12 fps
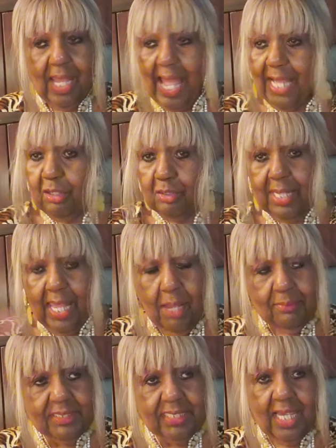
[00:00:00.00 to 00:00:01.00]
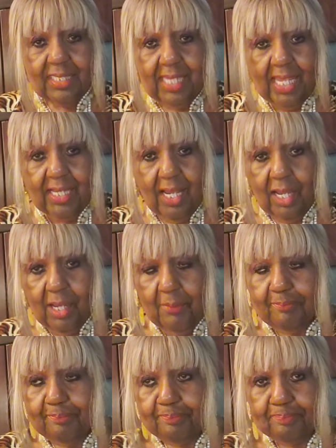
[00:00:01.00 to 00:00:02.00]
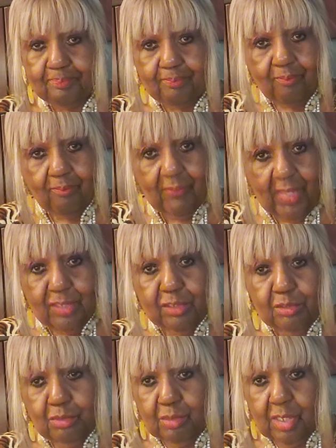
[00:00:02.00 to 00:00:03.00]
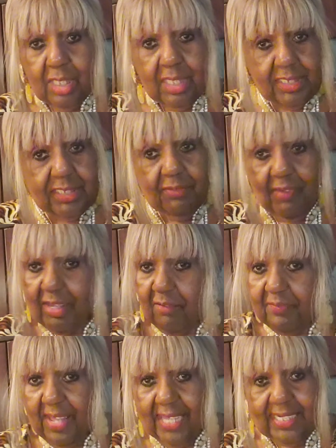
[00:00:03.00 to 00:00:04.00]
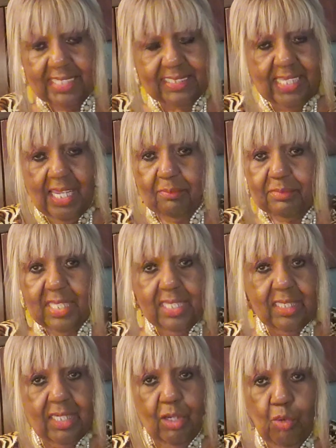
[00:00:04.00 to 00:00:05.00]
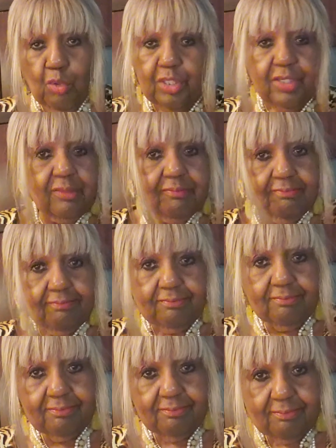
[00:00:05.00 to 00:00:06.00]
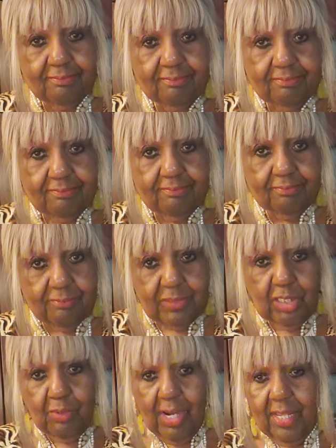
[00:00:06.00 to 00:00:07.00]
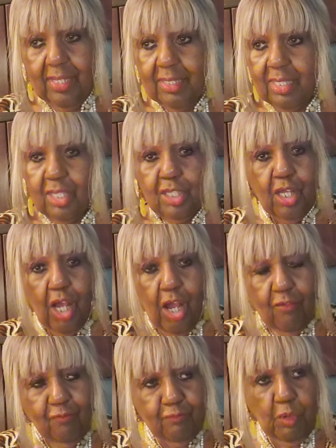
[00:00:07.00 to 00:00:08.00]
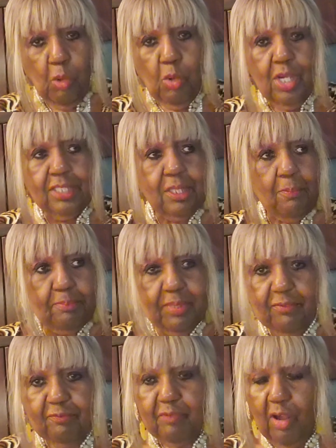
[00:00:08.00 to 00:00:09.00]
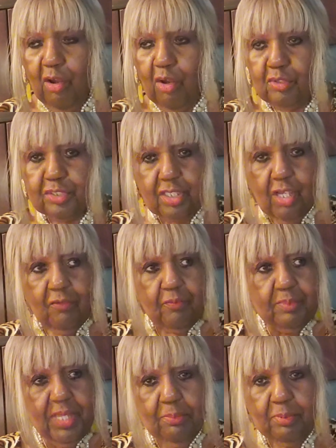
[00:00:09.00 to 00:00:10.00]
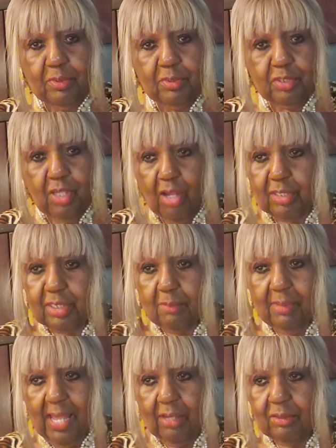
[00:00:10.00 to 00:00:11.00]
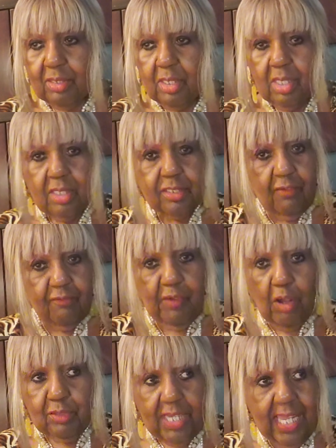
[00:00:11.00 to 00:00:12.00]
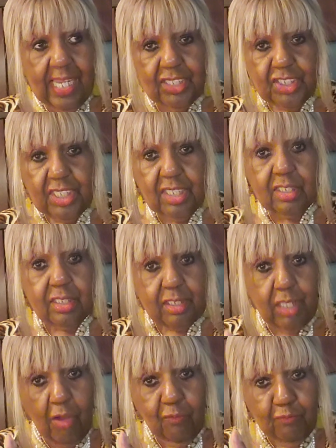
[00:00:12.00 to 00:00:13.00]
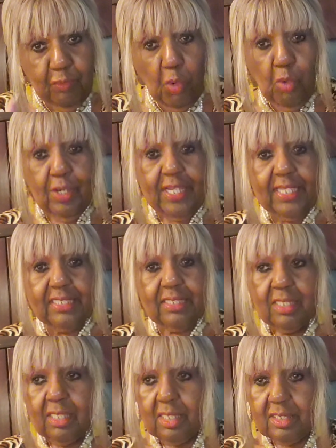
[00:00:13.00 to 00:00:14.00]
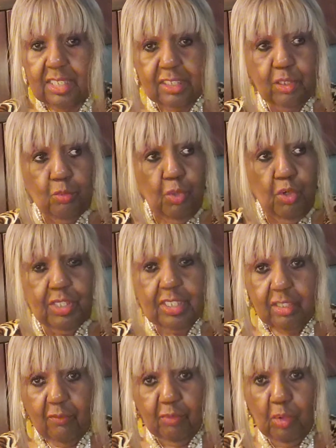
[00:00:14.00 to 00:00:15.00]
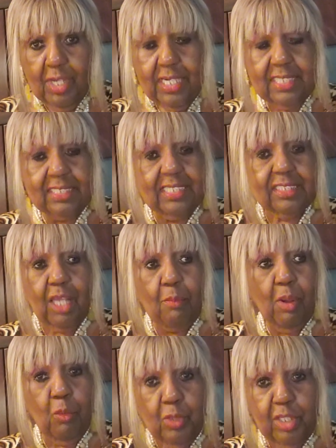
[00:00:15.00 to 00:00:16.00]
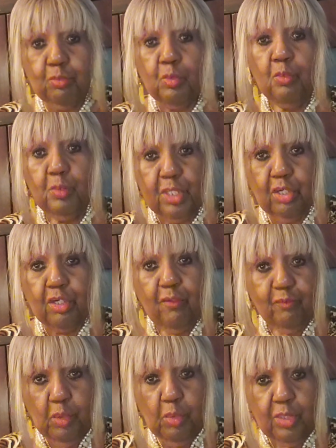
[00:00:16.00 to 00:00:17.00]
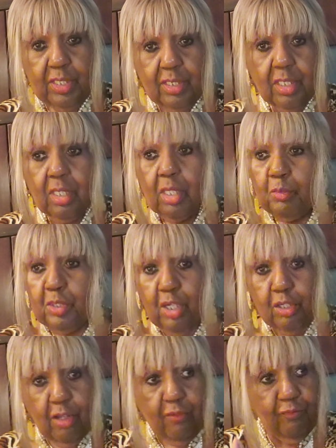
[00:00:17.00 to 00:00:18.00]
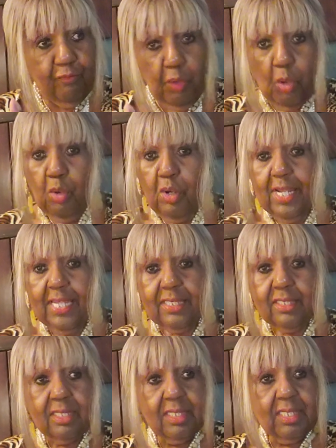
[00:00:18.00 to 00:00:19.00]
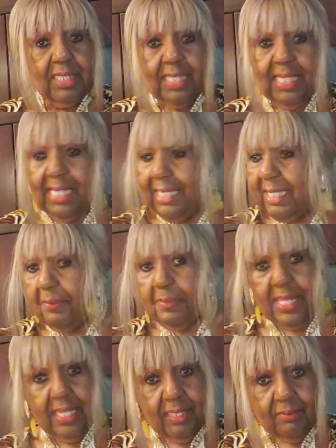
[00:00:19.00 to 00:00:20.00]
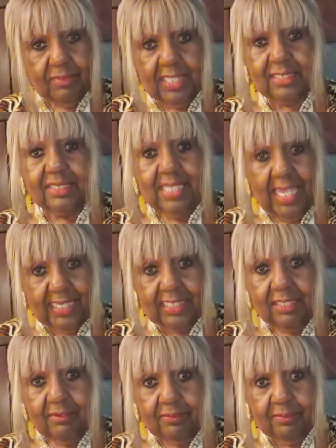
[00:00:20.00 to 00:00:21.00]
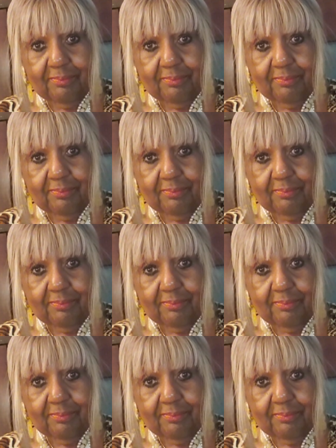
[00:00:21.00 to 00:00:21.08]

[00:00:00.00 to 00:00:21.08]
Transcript: I go to Amazon.com. I do. And see if I can find that same thing and order it. All right? Avoid the pitfalls of people talking about default aging. Avoid. Since the word is avoidance, let's talk about what we're going to avoid. We're going to avoid anything that's negative.